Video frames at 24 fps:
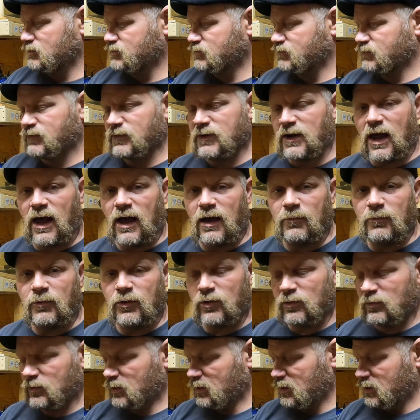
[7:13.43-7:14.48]

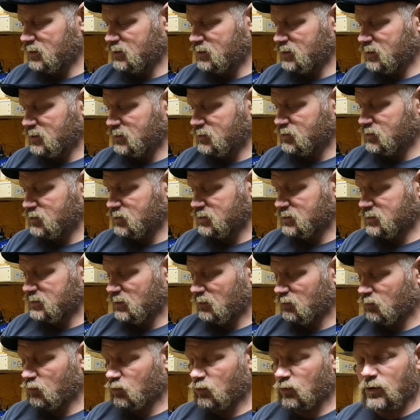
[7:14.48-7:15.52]
phenomenal. It's just
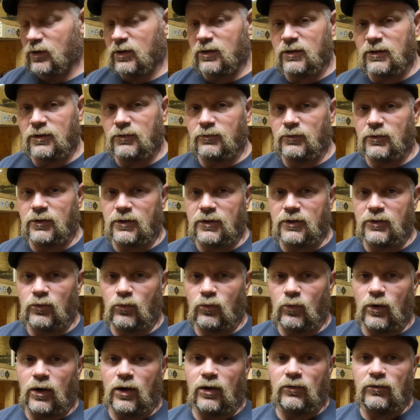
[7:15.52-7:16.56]
a really, really
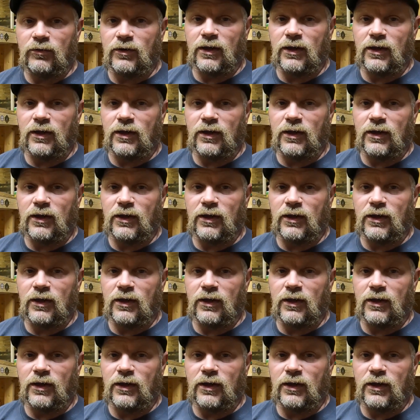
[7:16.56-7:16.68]
well